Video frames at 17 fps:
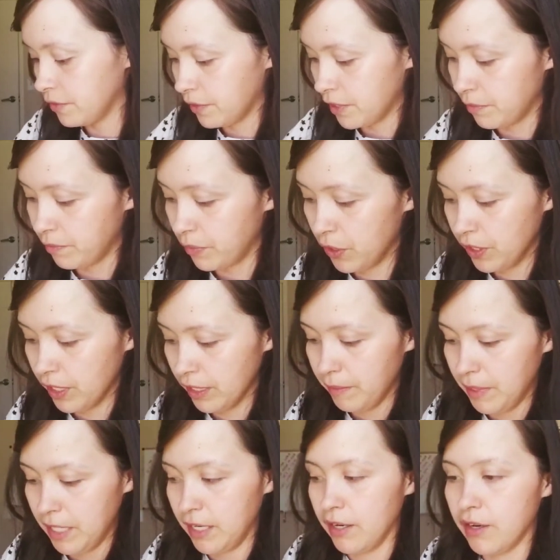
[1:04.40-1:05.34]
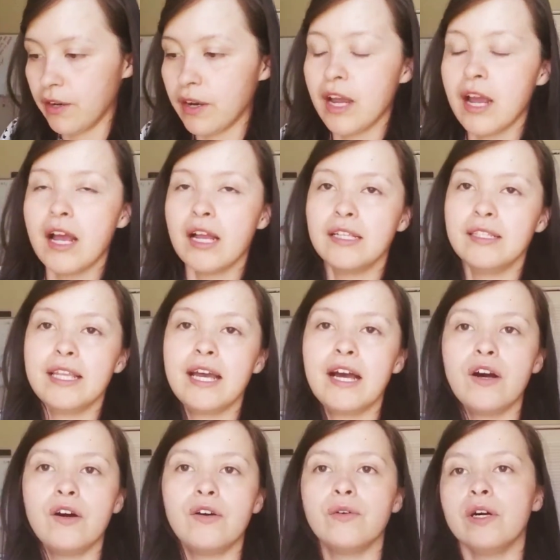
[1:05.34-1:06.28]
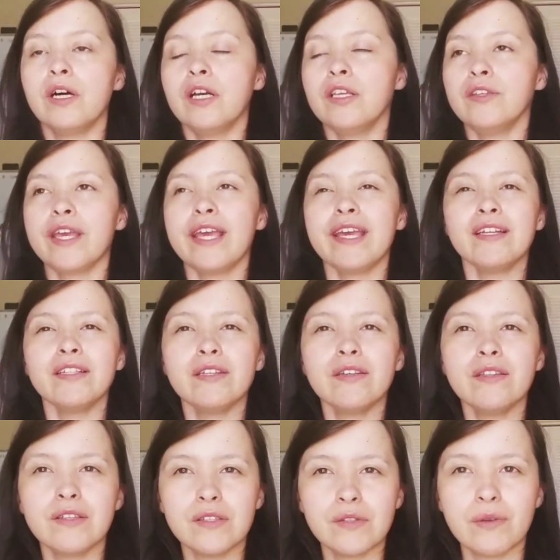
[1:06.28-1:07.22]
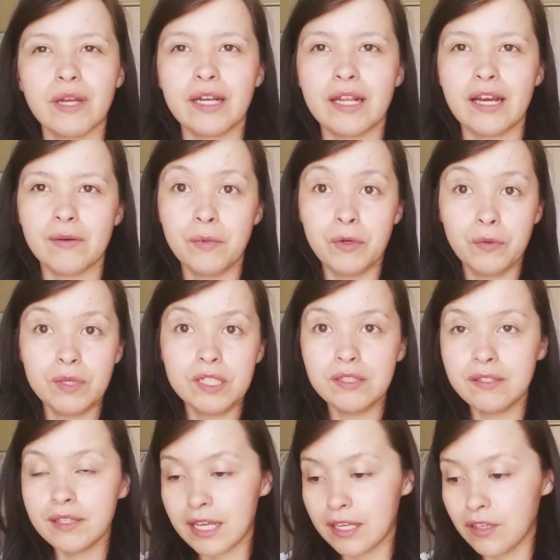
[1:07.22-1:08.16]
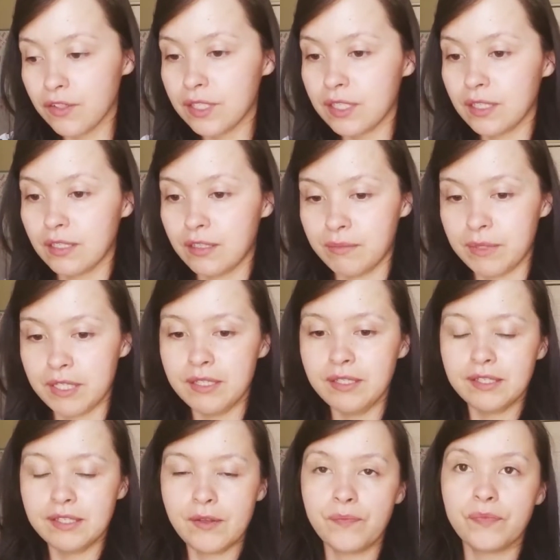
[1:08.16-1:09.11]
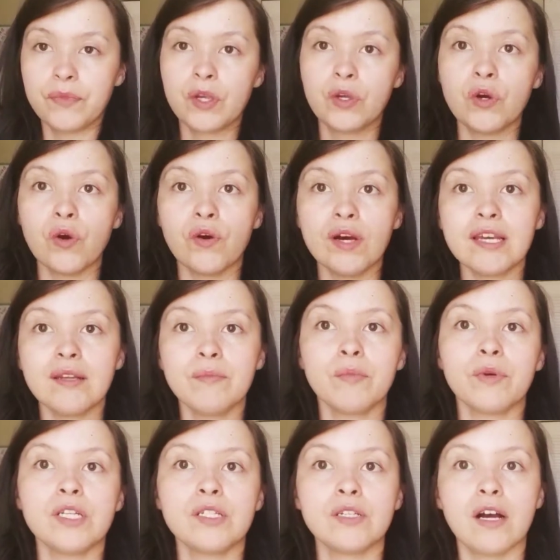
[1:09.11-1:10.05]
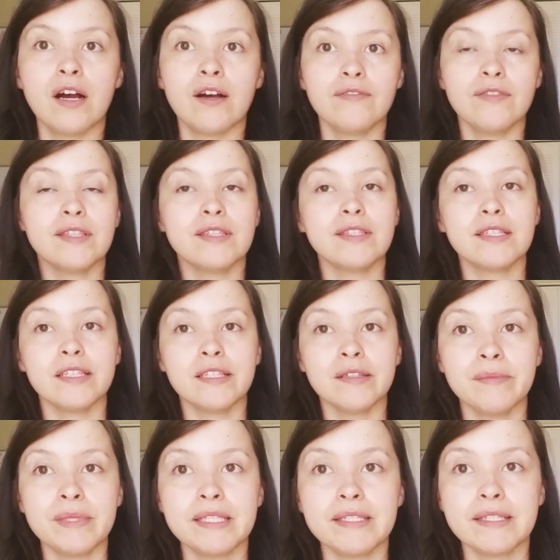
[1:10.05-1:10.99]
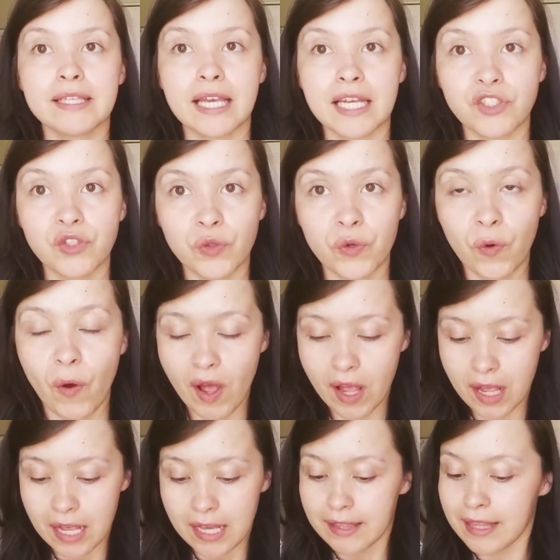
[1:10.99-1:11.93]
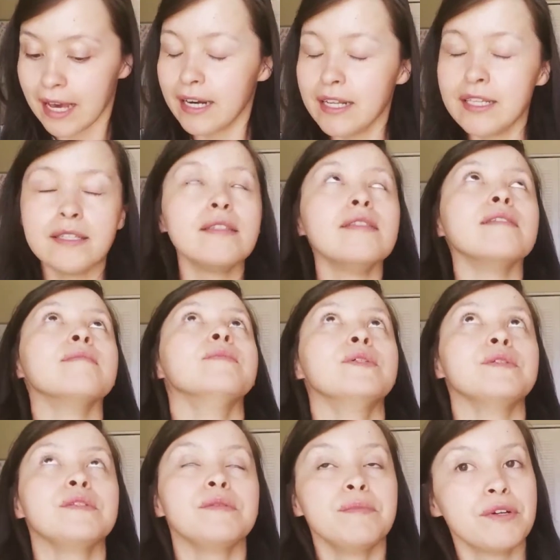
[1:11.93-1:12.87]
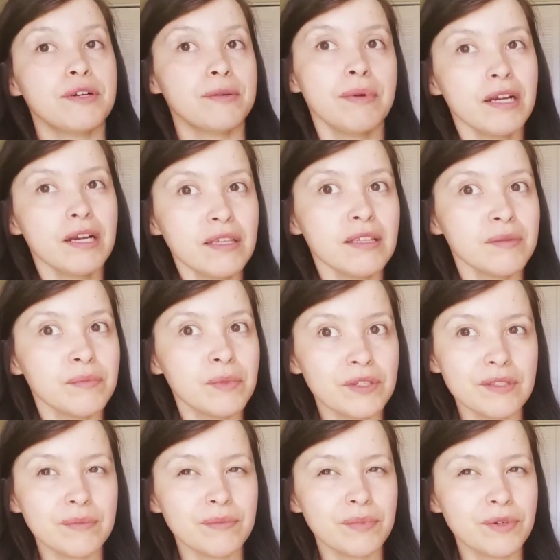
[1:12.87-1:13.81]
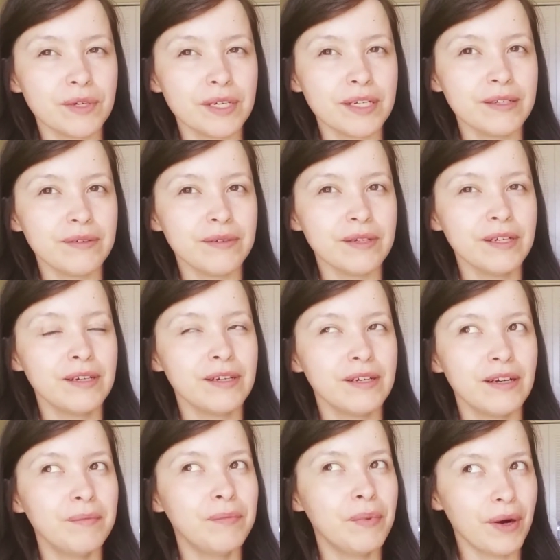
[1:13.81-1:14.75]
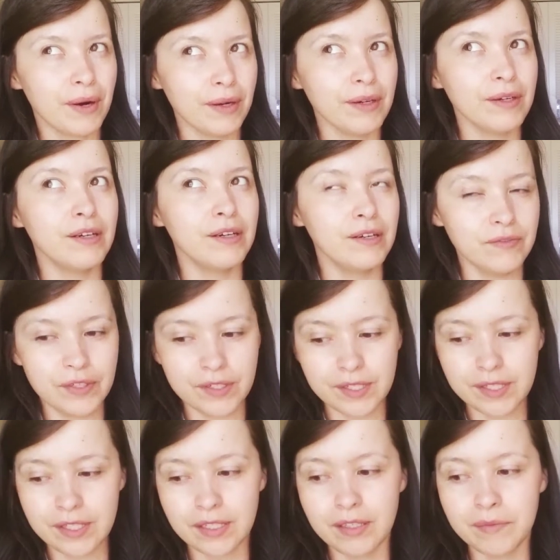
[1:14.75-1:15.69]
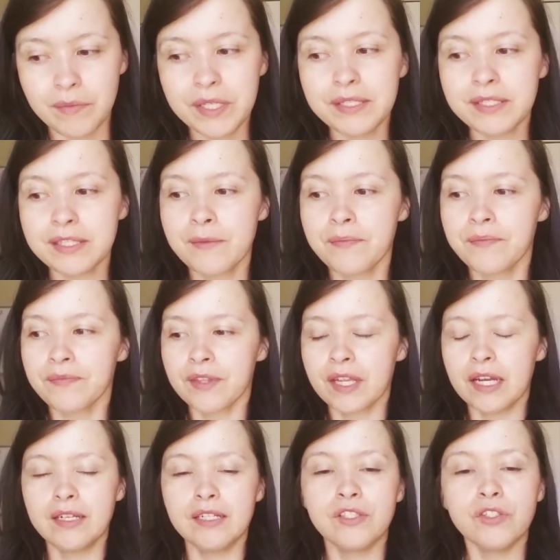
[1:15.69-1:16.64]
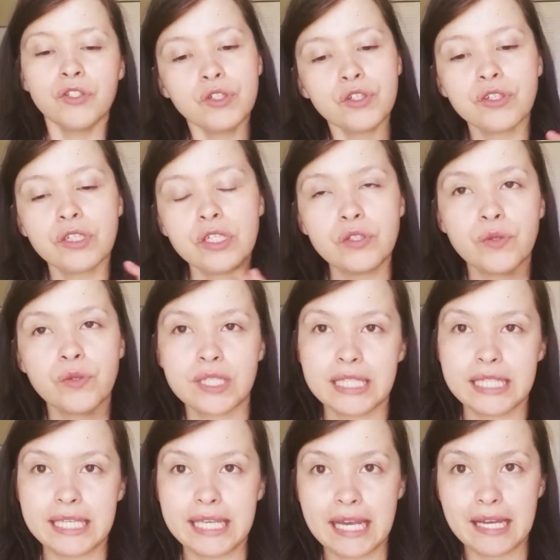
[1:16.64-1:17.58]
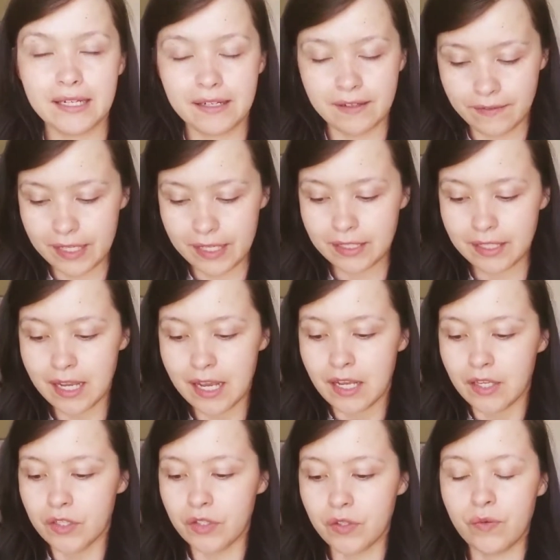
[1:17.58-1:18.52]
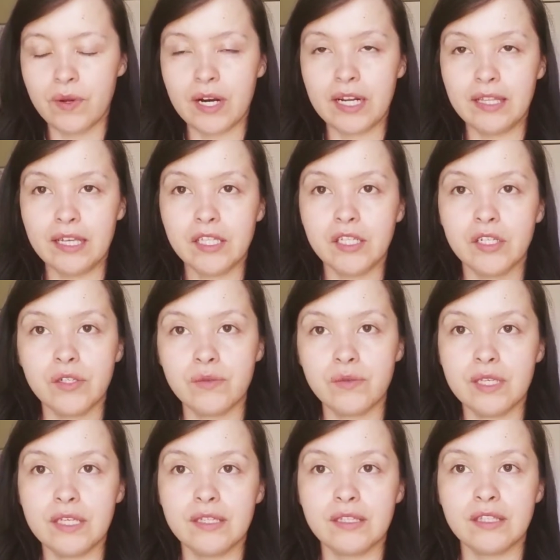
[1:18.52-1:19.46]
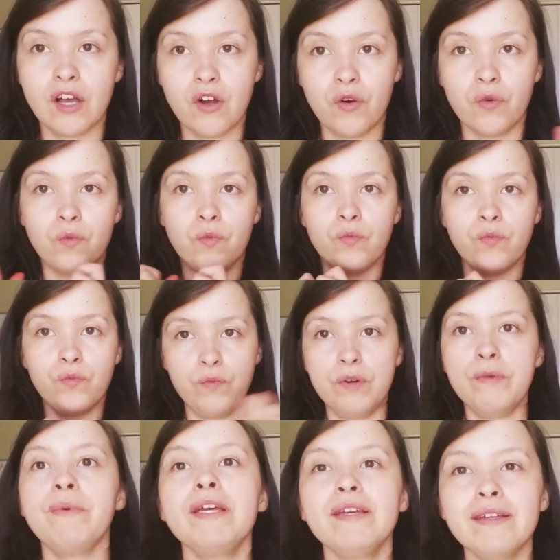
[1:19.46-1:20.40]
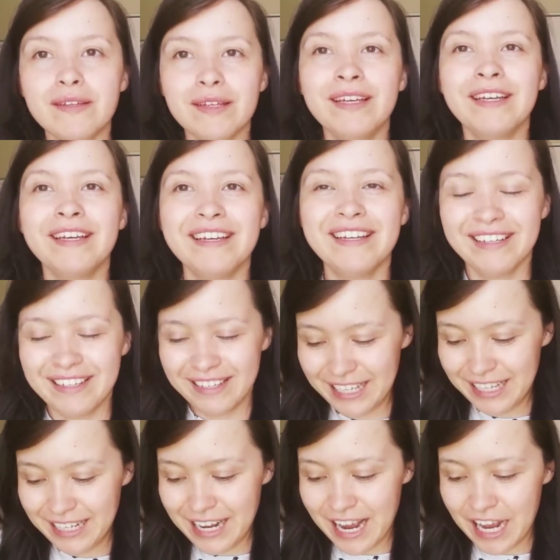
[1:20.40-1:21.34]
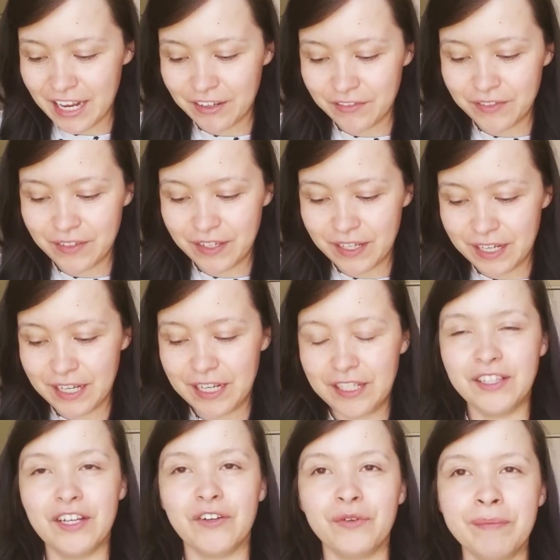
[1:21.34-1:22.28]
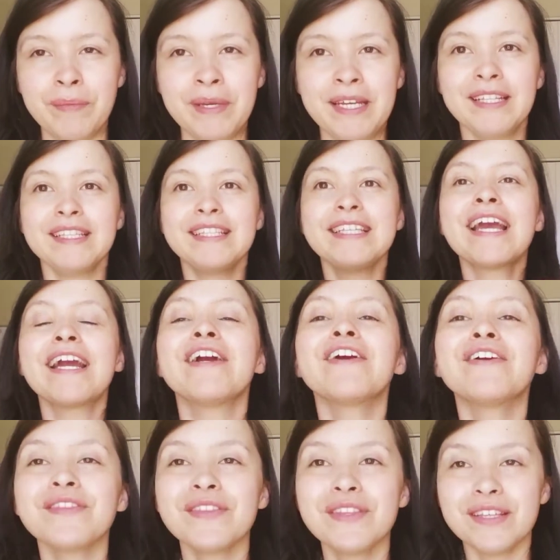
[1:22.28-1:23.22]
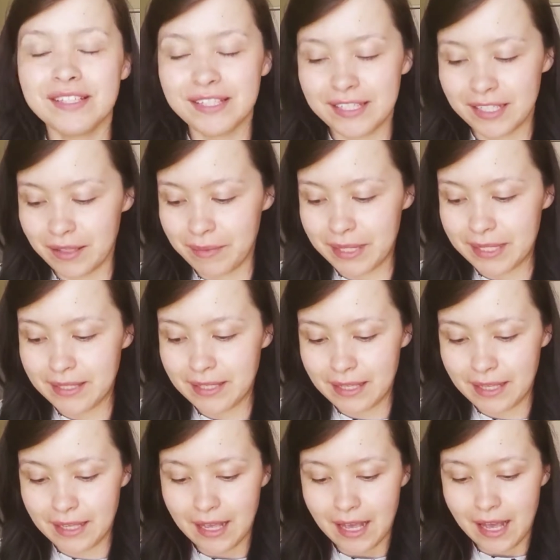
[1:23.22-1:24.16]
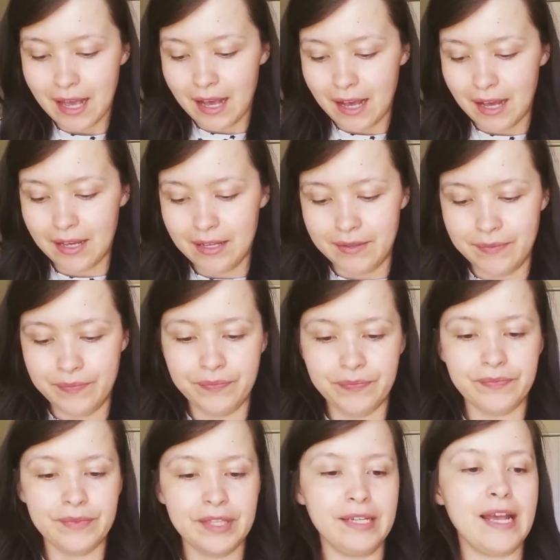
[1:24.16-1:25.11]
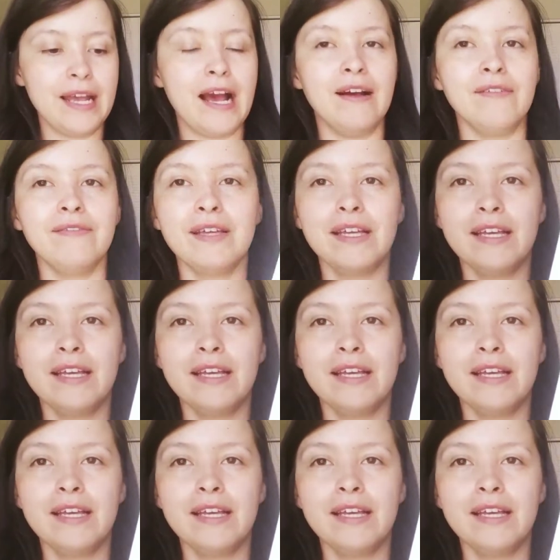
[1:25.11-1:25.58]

We're gonna put them in here. Now you can't do this right now, but once you get your syllabus, go ahead and print off the syllabus schedule. That is the most important, probably the most important part of your syllabus, and it's usually towards the end of it. So what I like to do is I'll rip it in half, not rip it, tear the syllabus in half